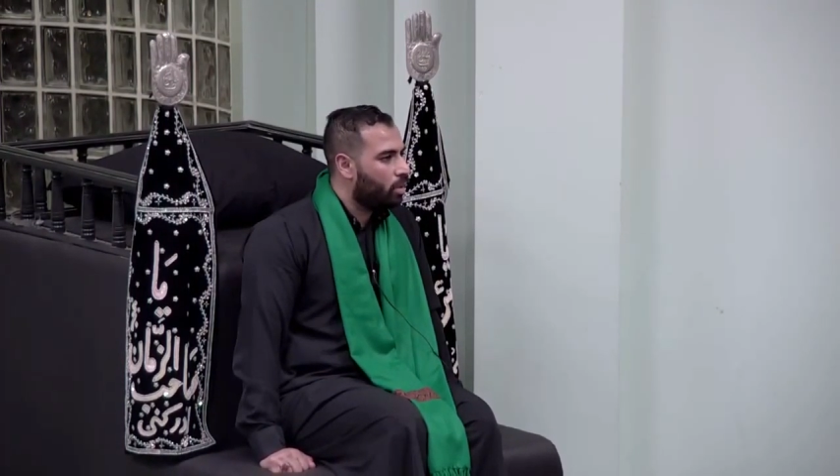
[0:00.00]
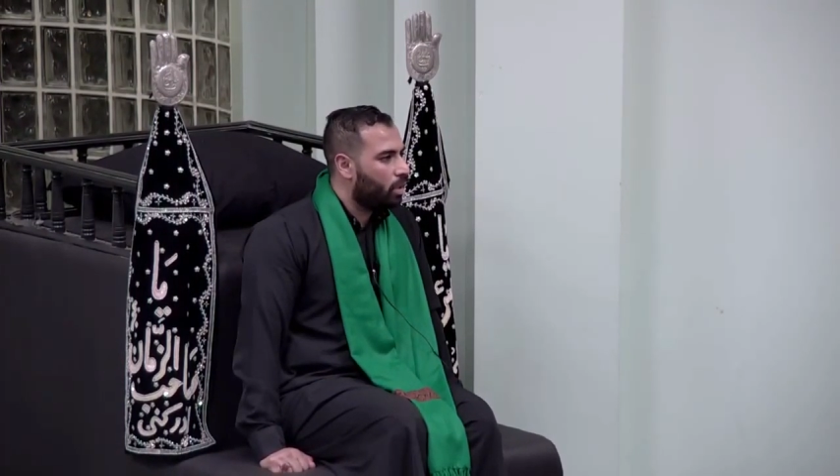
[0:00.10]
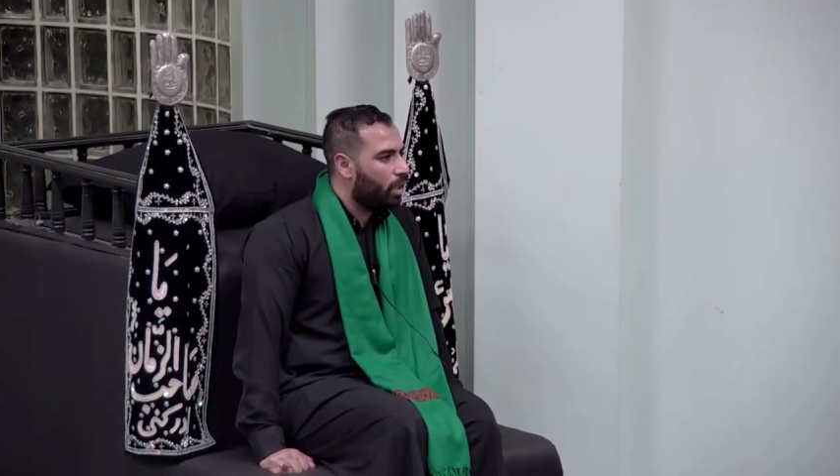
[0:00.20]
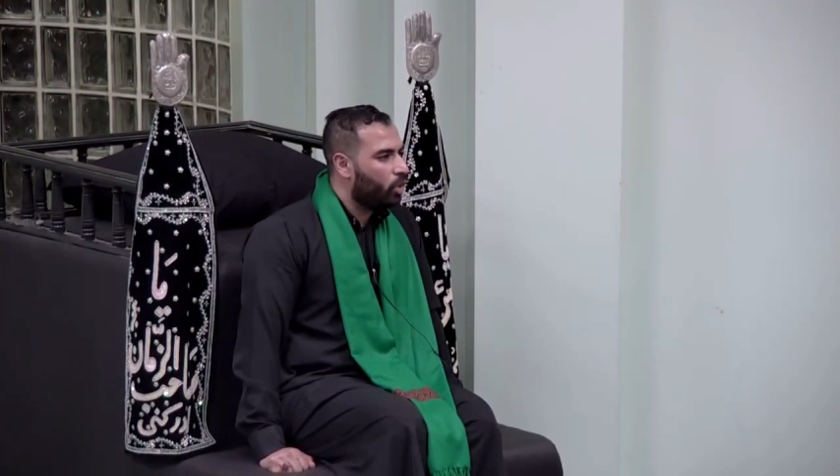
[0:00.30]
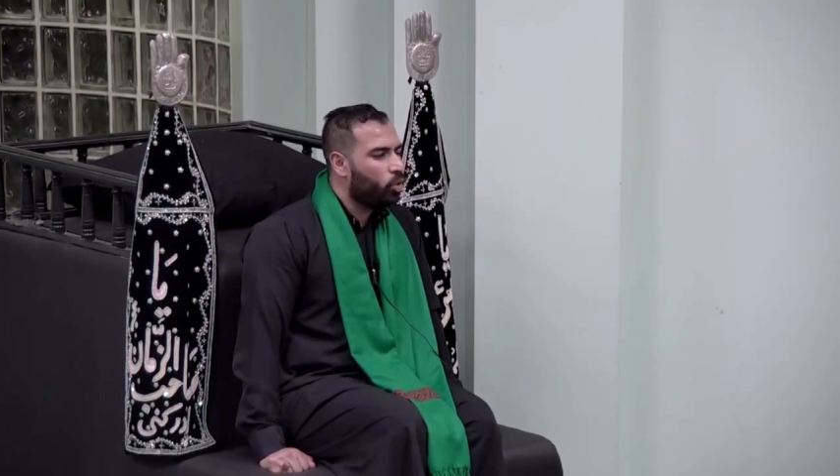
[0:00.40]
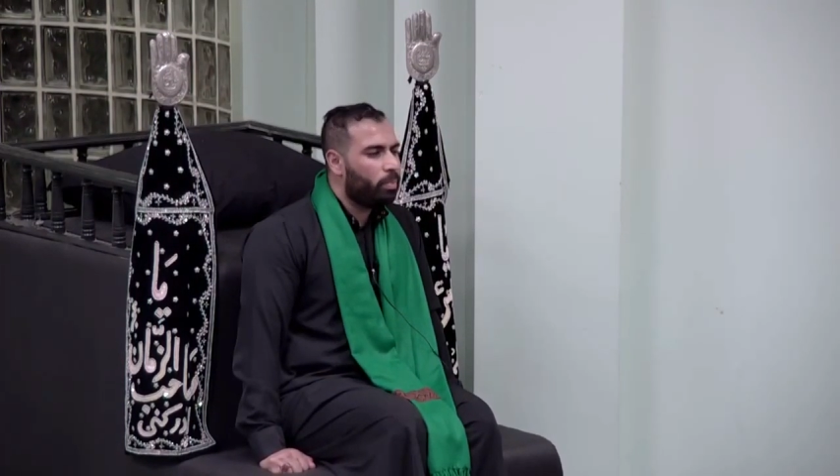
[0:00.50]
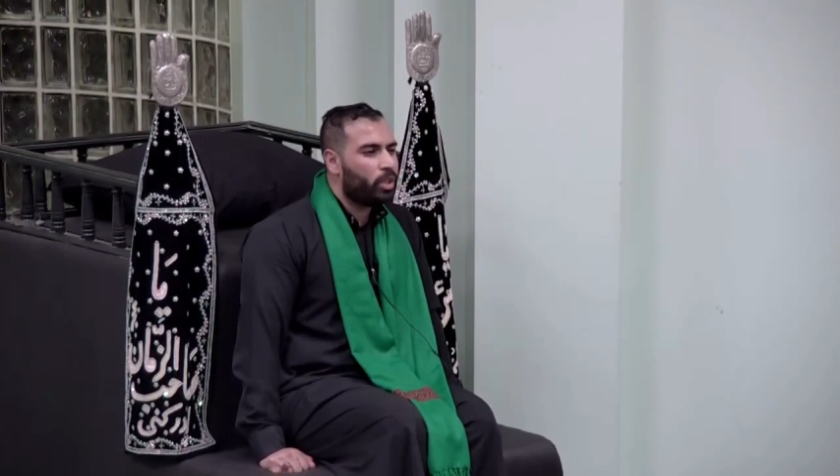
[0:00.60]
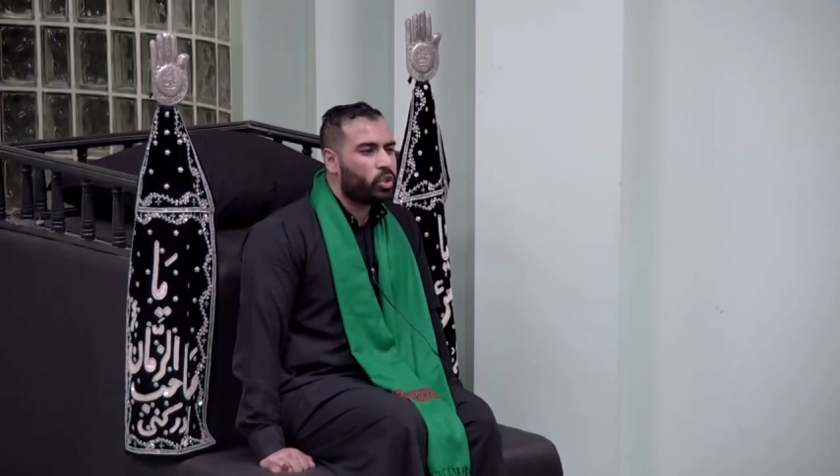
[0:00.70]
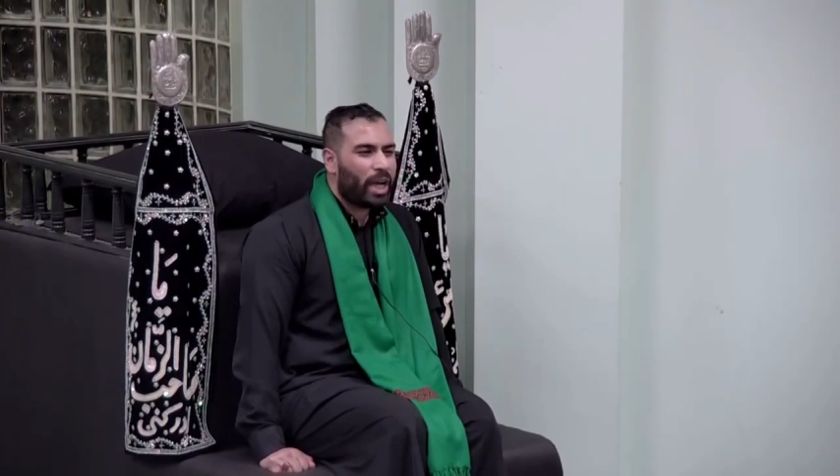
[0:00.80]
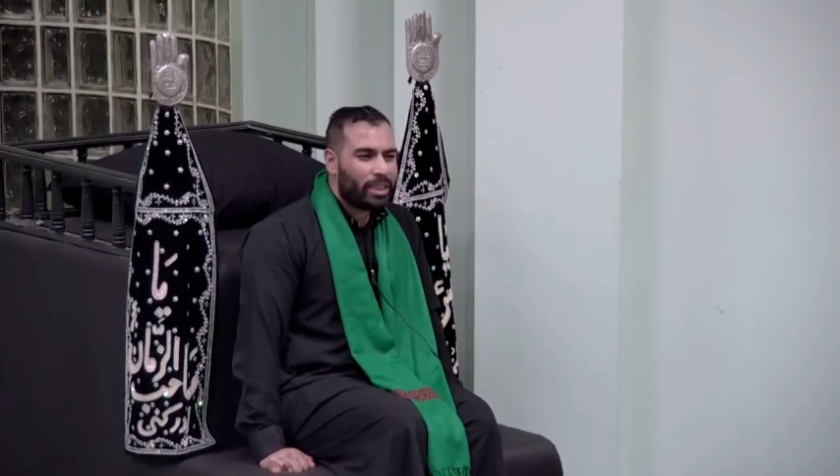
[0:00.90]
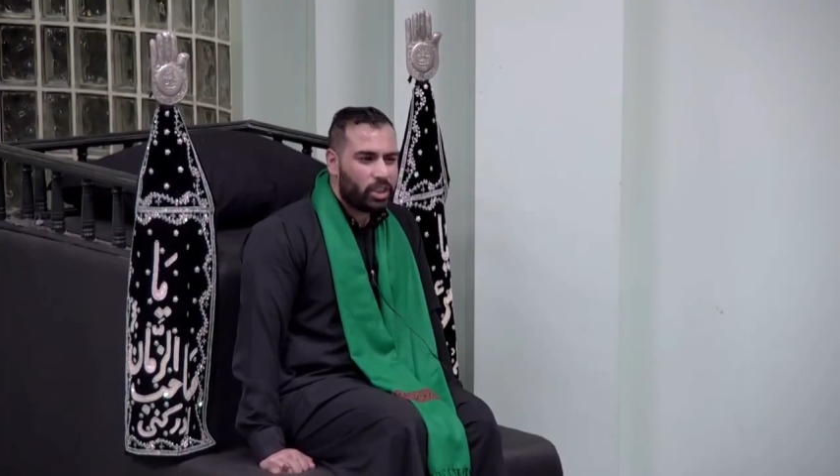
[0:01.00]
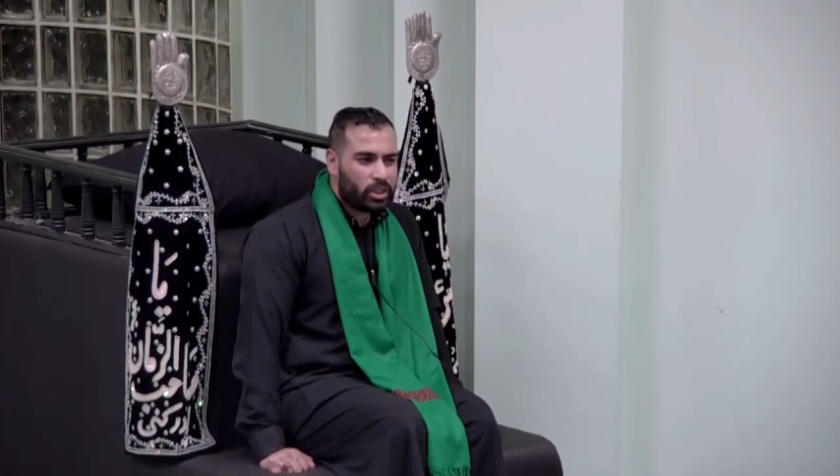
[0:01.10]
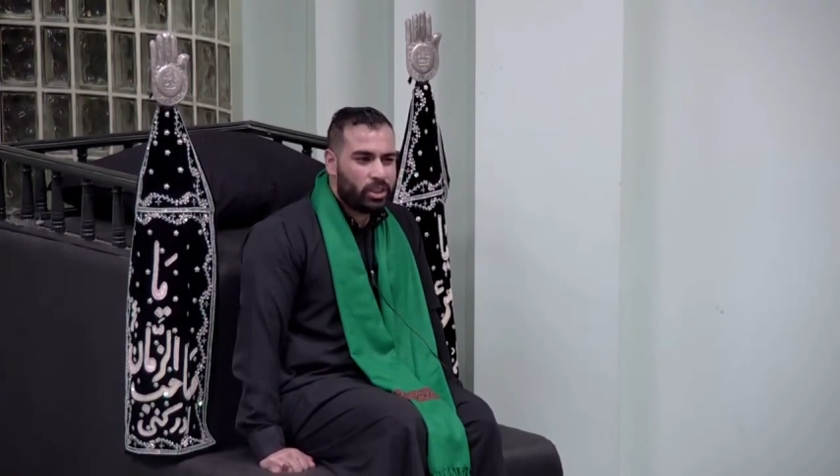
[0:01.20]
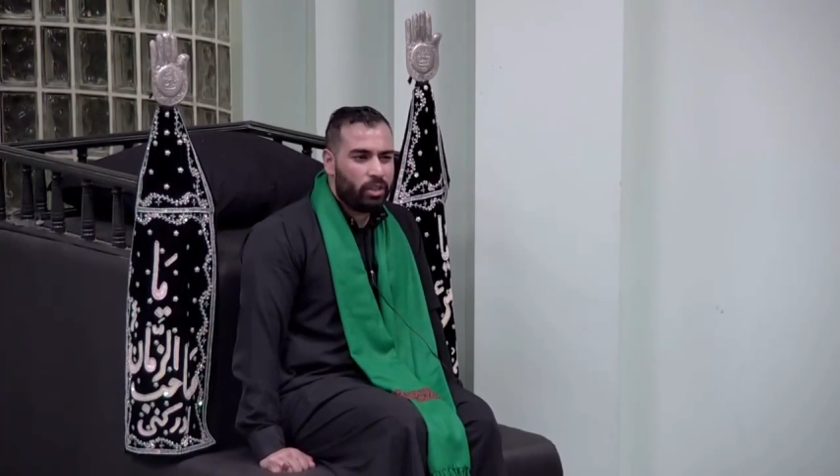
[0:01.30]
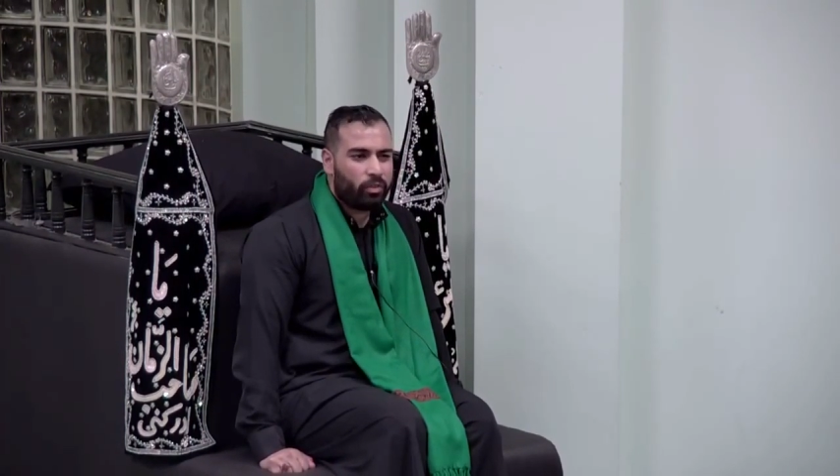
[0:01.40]
It would be a
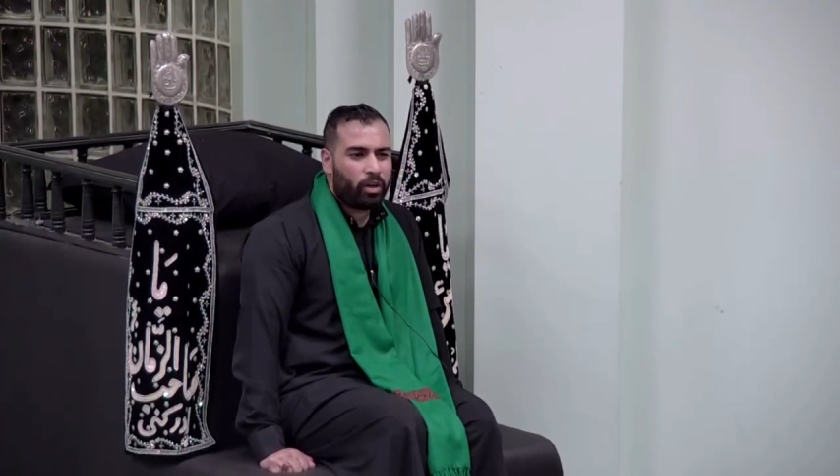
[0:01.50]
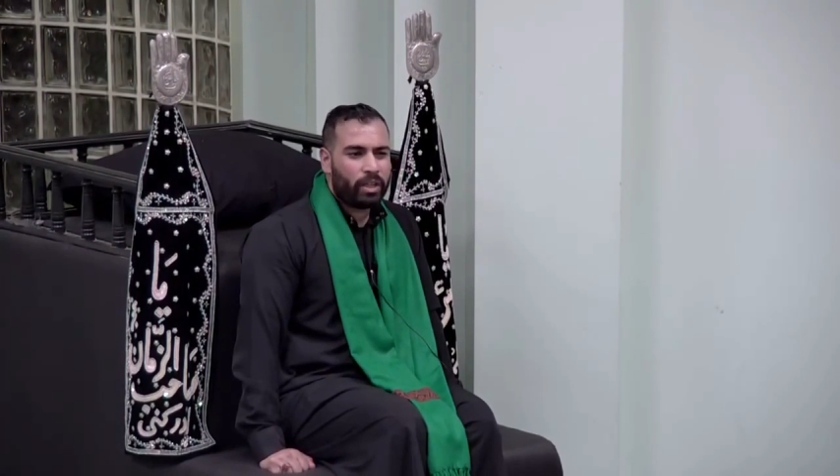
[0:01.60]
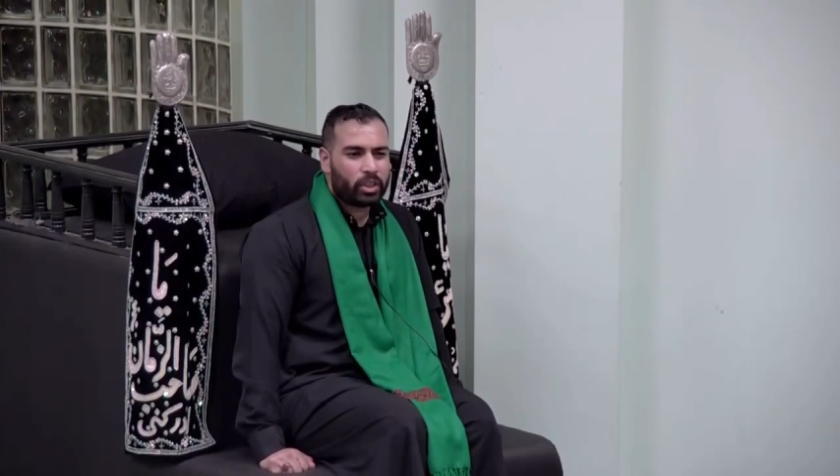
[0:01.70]
tragedy if our next